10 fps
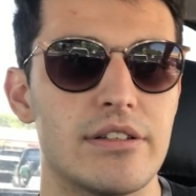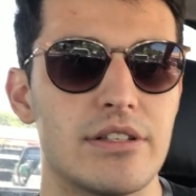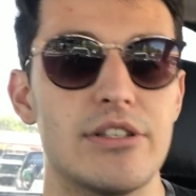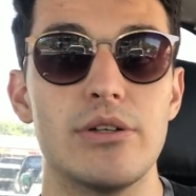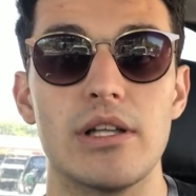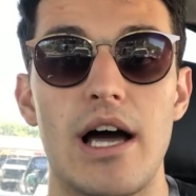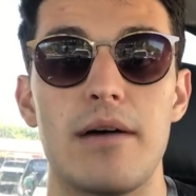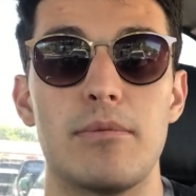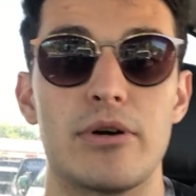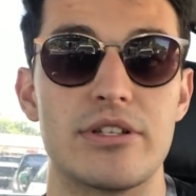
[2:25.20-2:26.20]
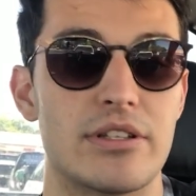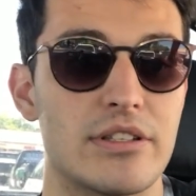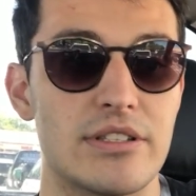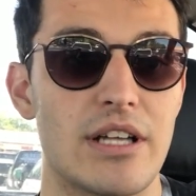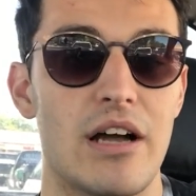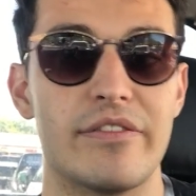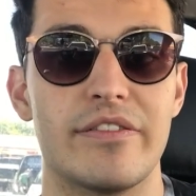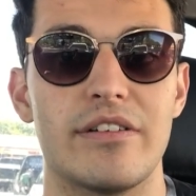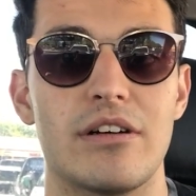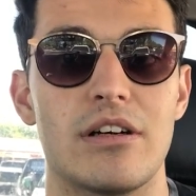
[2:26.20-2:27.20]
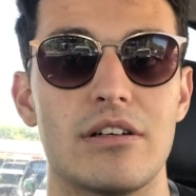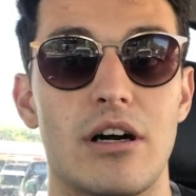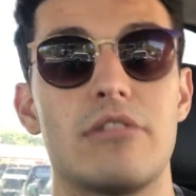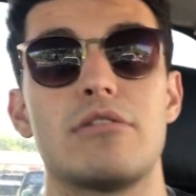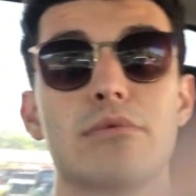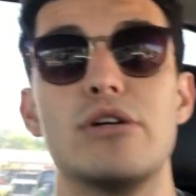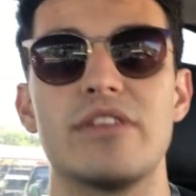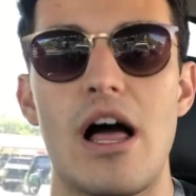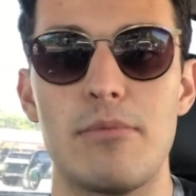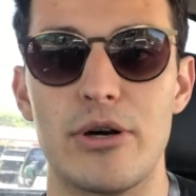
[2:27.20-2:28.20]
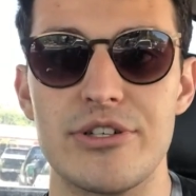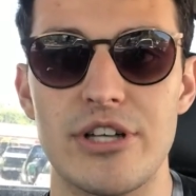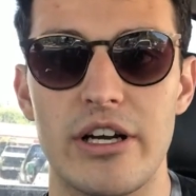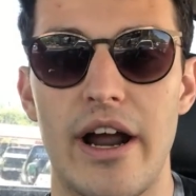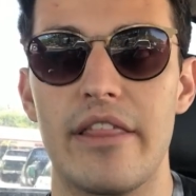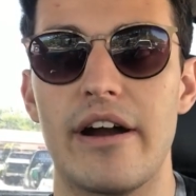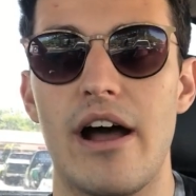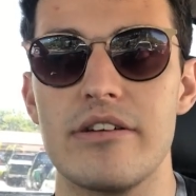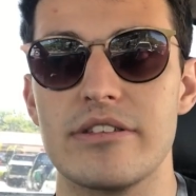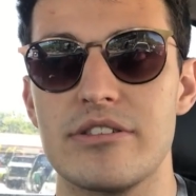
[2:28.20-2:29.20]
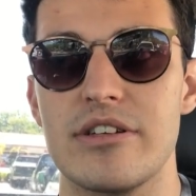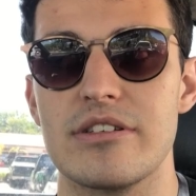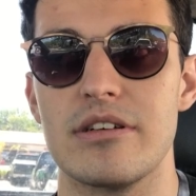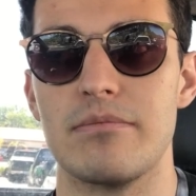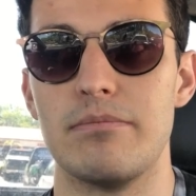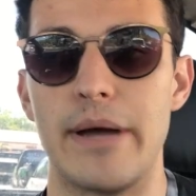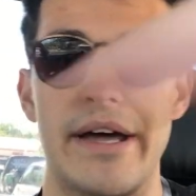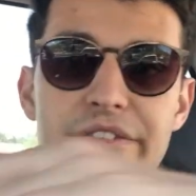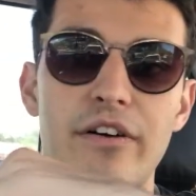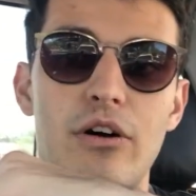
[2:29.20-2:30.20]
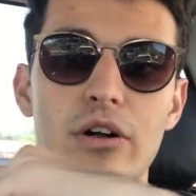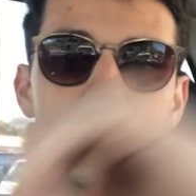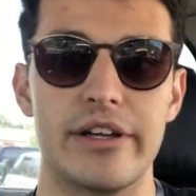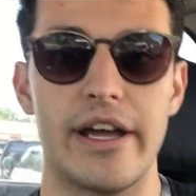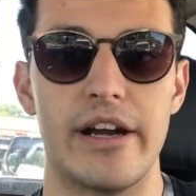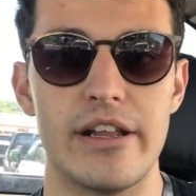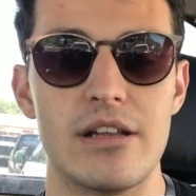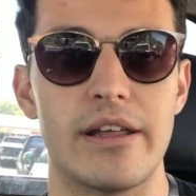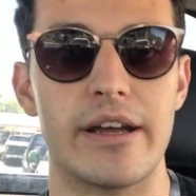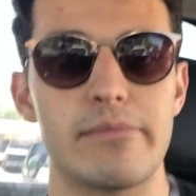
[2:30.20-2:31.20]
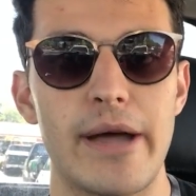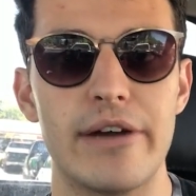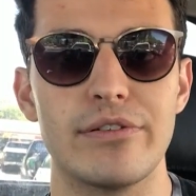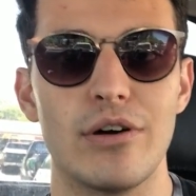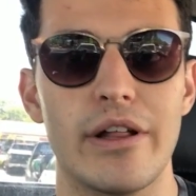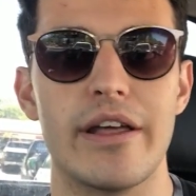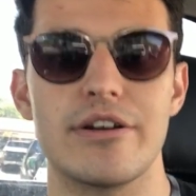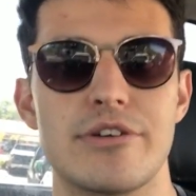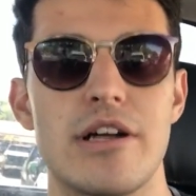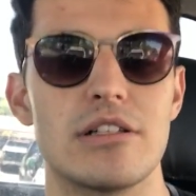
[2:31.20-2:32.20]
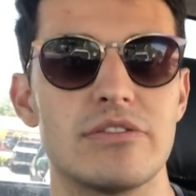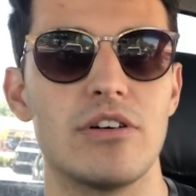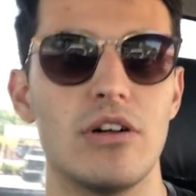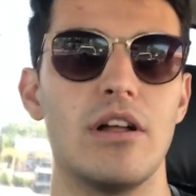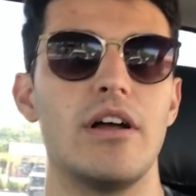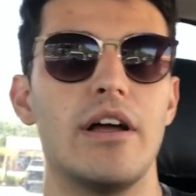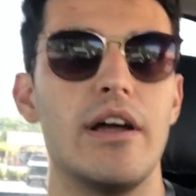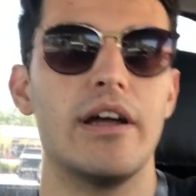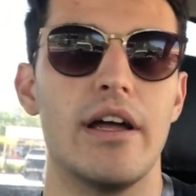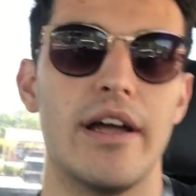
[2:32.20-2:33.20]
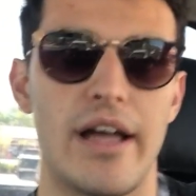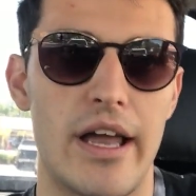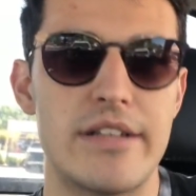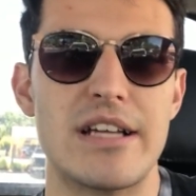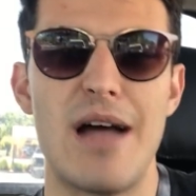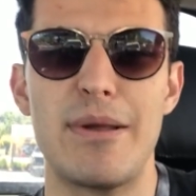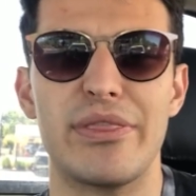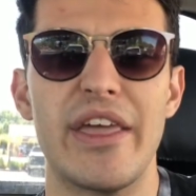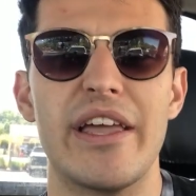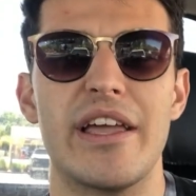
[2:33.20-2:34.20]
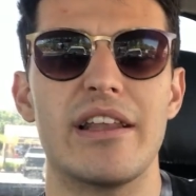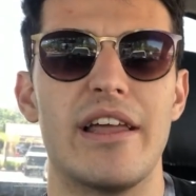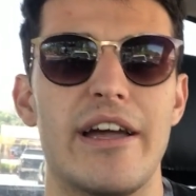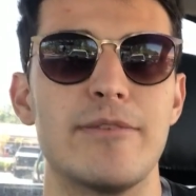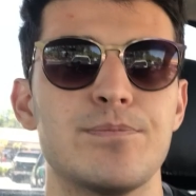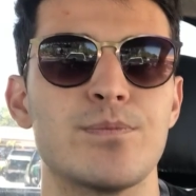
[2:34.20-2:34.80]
to do a lot more stuff or remove a lot more junk out of their house than just a bed full. They kind of it like a bed full and a trailer full. And it's got me thinking like,